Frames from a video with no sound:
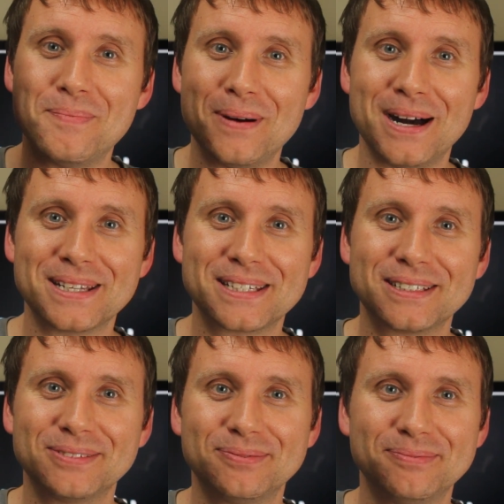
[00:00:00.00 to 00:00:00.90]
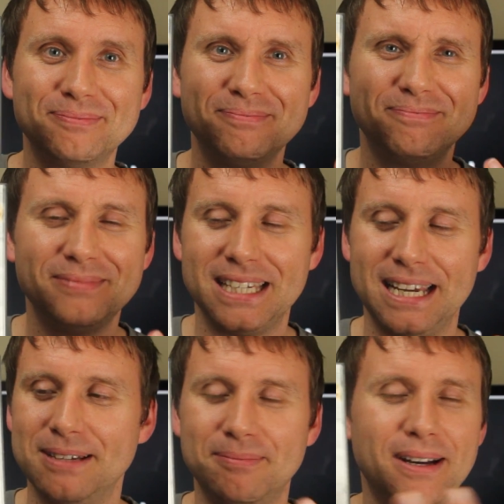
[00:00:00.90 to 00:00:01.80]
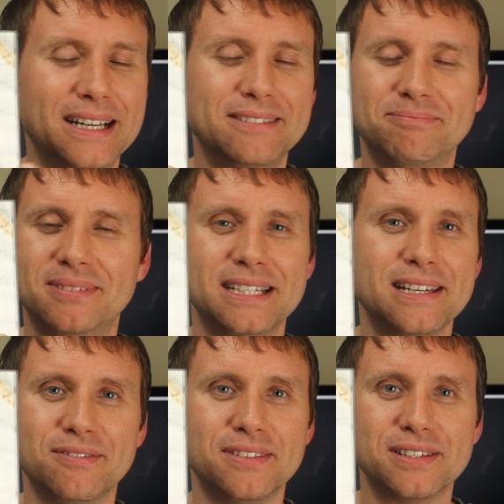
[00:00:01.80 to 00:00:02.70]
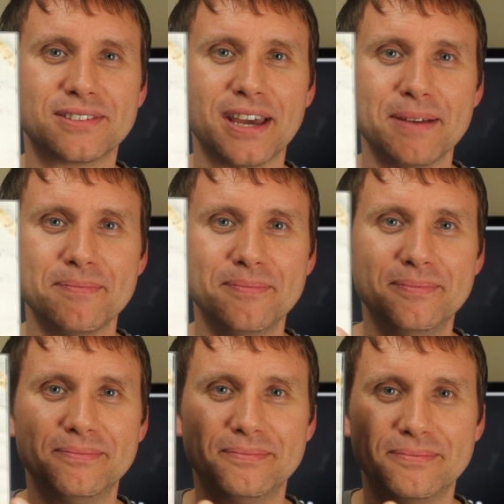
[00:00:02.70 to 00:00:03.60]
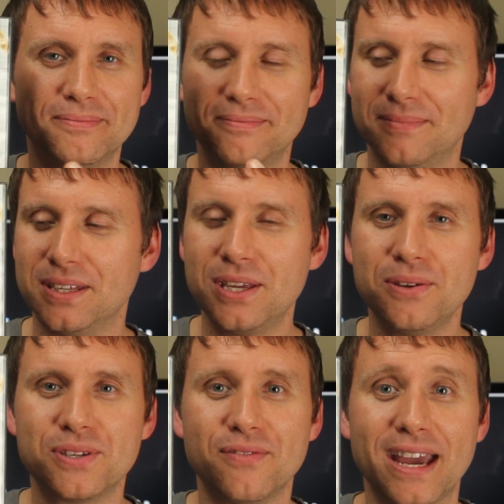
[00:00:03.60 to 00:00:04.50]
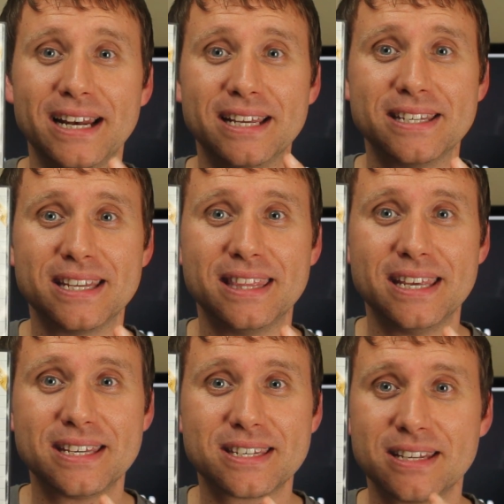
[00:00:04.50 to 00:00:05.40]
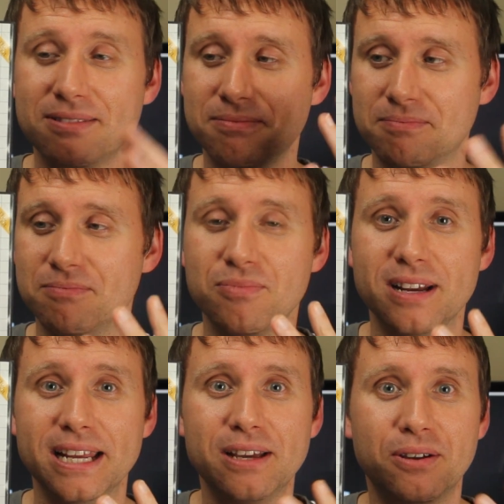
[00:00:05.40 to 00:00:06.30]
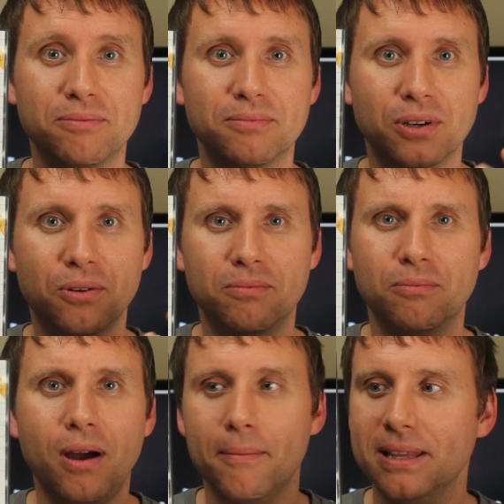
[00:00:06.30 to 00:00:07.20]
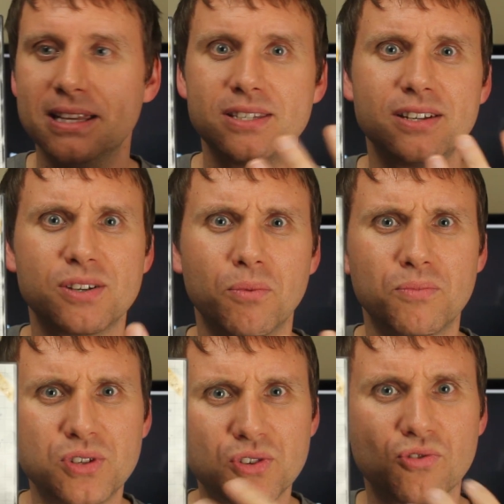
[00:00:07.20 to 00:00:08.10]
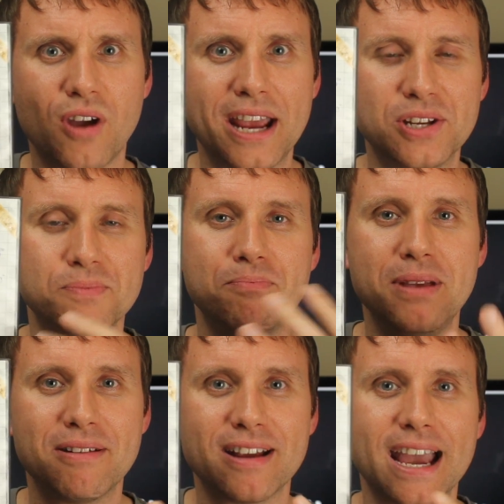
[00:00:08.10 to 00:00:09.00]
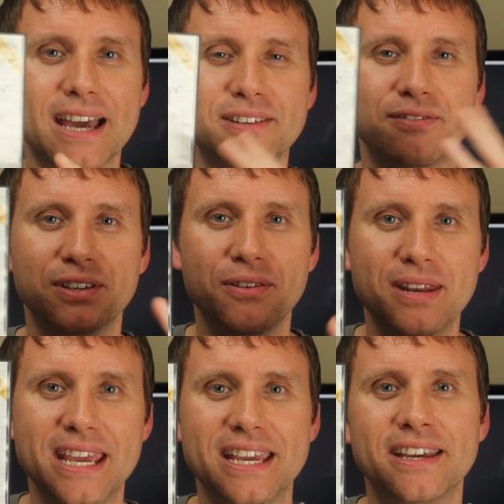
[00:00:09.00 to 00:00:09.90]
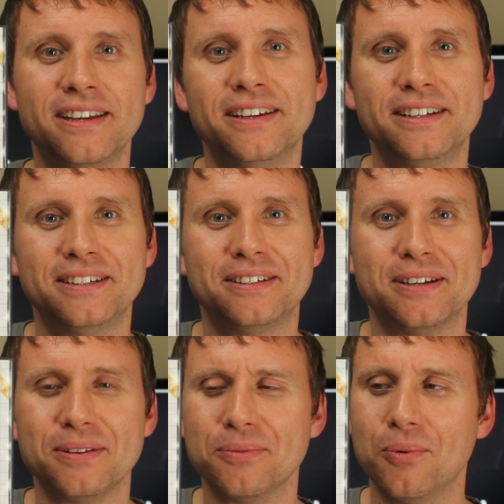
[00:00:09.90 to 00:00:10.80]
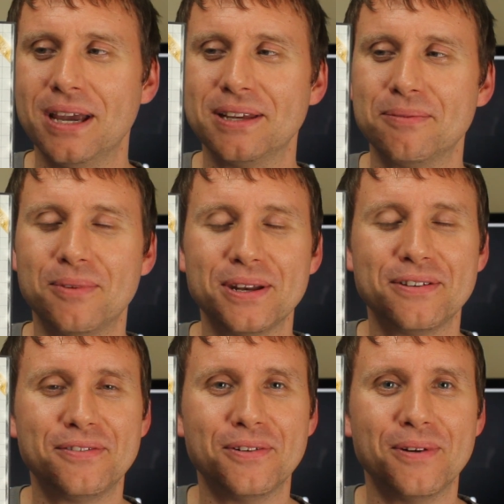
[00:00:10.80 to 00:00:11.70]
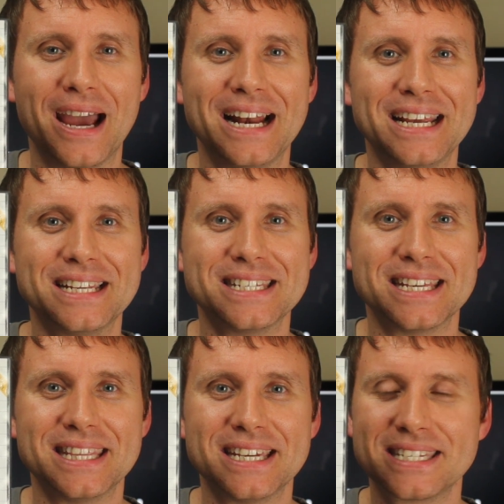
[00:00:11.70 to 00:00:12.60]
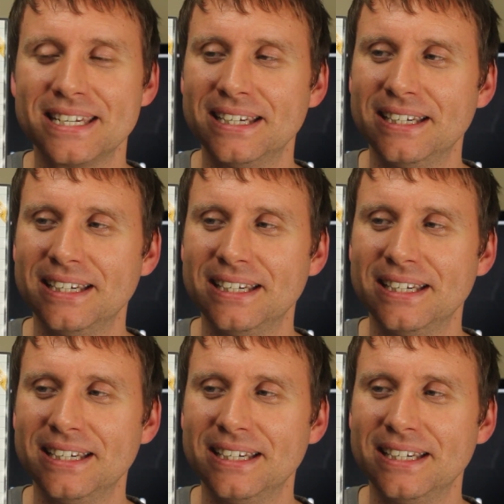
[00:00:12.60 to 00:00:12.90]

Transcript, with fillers: But, yeah, I, I love this game. The use of aliens in this is really... Well, I mean, there's such a strange myriad of unique and weird and wonderful aliens in this